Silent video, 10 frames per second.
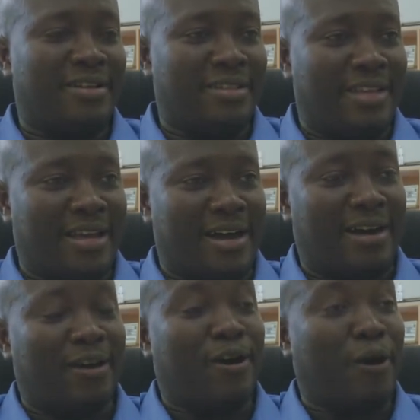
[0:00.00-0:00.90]
they
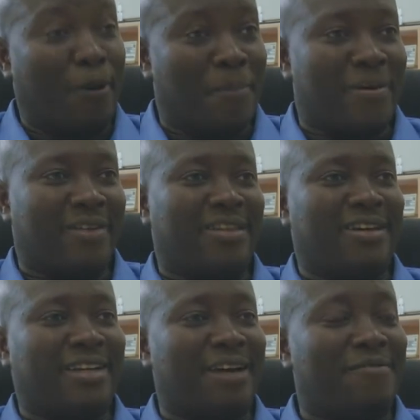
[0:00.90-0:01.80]
are hoping
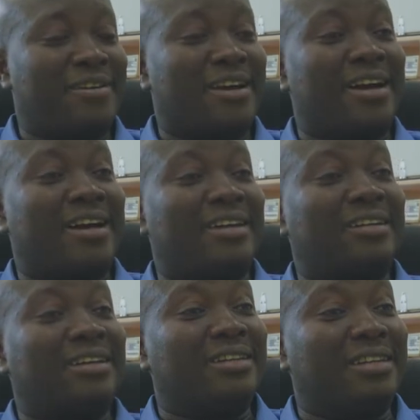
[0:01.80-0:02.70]
that Africa can
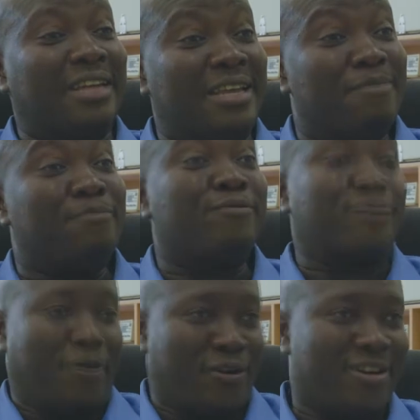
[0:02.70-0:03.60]

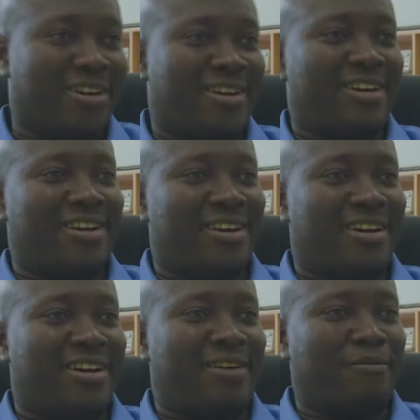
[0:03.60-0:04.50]
leapfrog
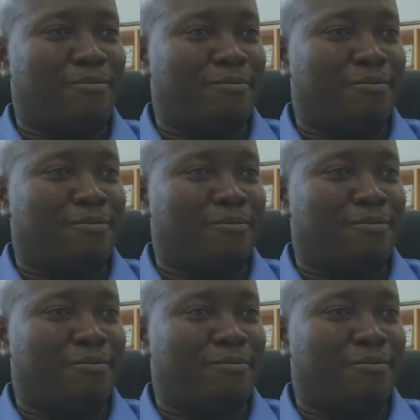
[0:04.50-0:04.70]
uh,